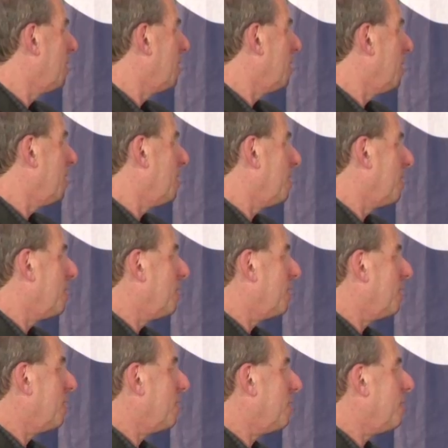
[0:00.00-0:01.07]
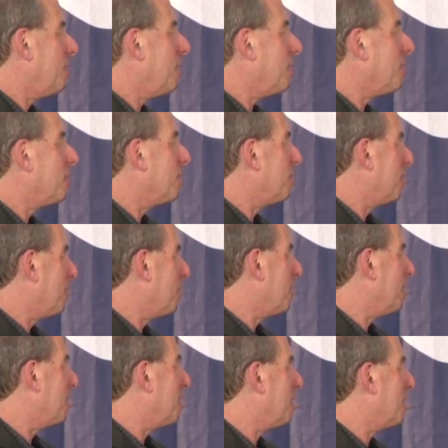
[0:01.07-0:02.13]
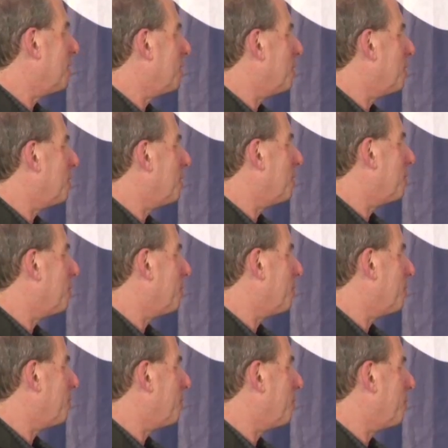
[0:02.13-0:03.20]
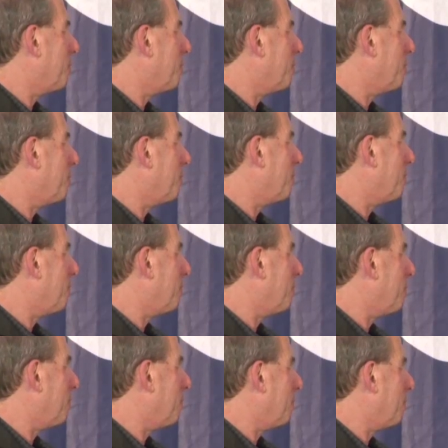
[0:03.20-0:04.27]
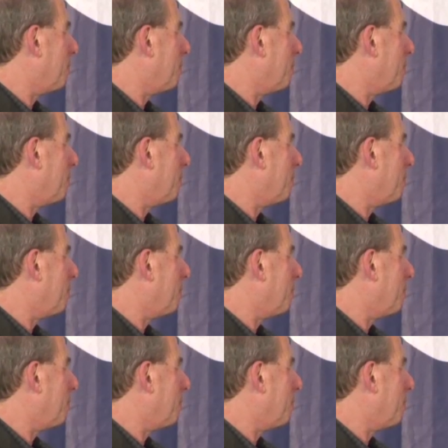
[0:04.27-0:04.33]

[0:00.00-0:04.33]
No words are spoken by the person on screen.